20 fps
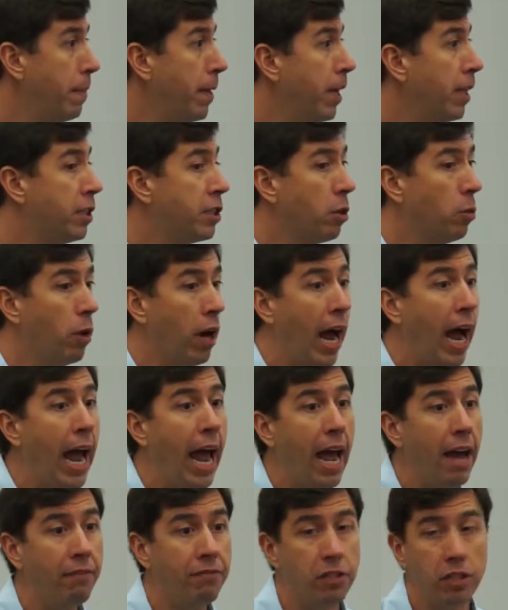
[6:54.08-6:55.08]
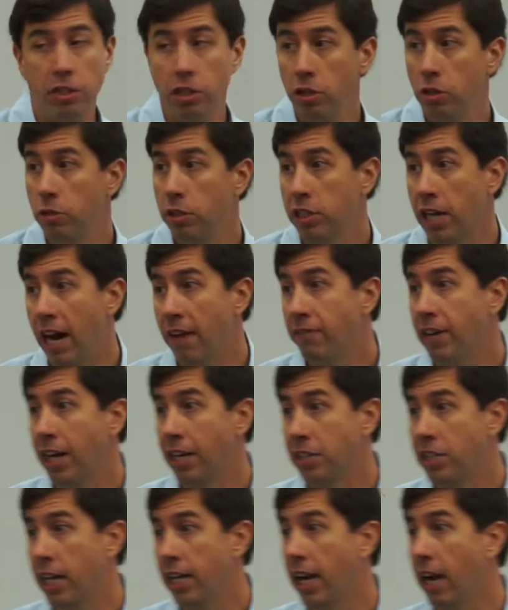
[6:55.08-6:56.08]
And so what I have to do is I've got
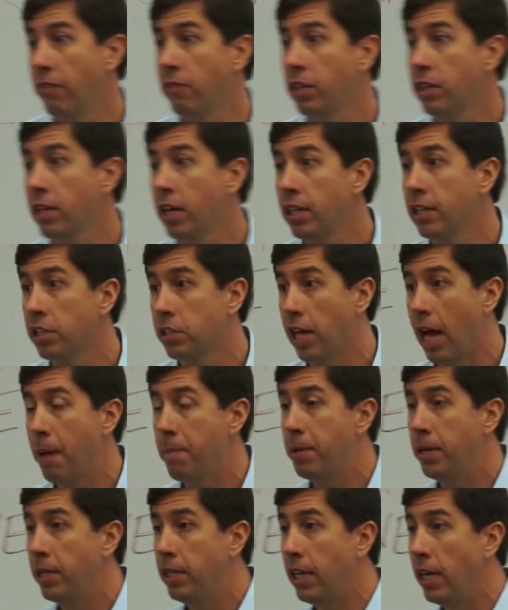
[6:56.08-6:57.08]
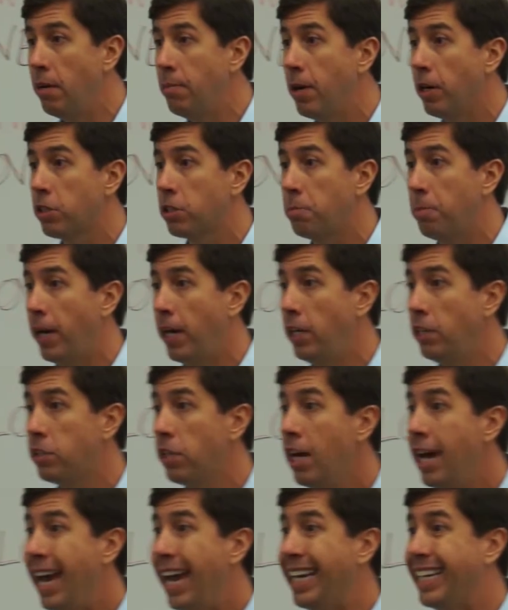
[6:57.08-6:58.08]
to take everything that's happened in the email space
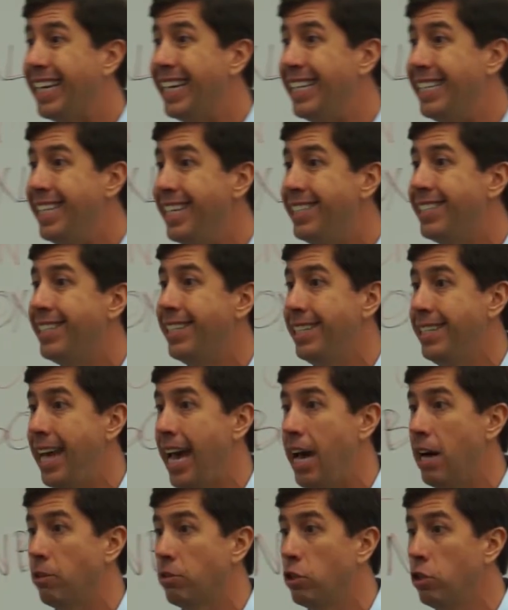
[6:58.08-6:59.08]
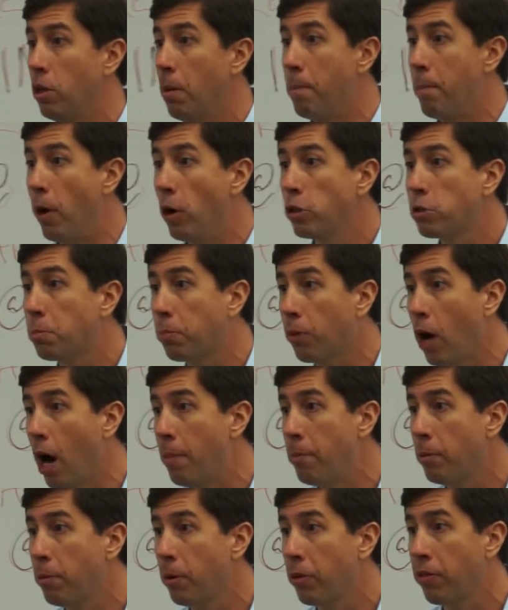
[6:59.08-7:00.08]
and condense it down to the most
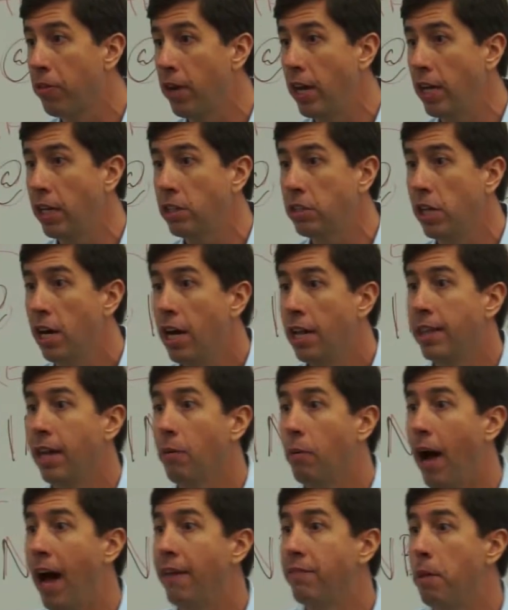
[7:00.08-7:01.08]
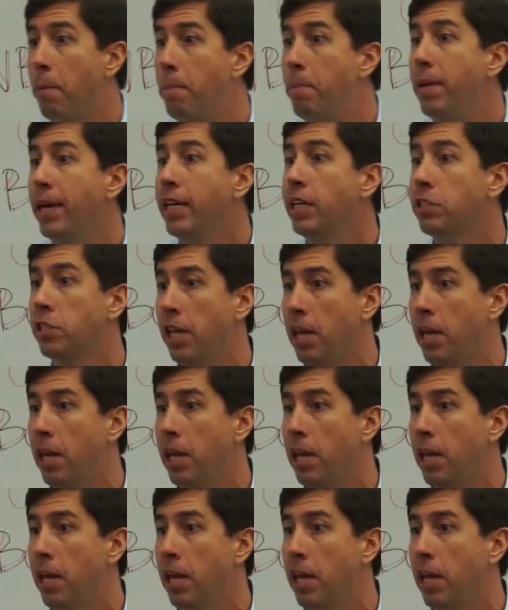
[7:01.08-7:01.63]
probable things that will have the biggest